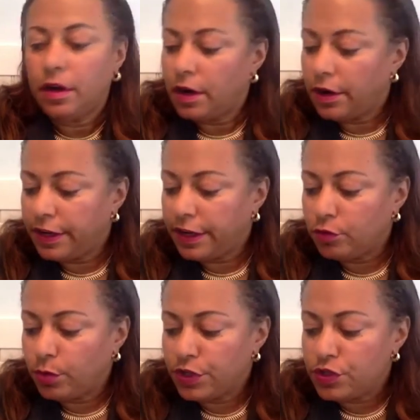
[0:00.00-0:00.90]
Our next
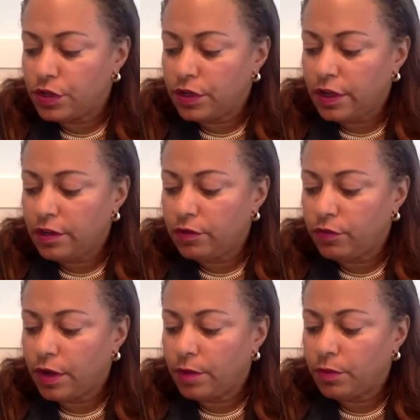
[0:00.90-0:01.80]
question is
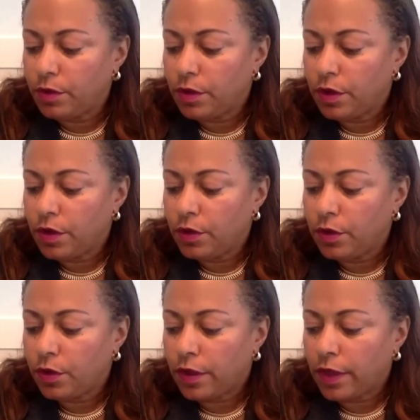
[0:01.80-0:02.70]
from
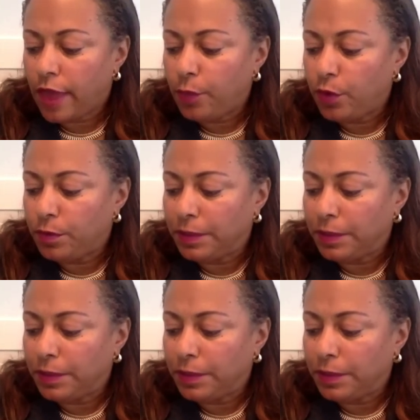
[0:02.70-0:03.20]
Cuthbert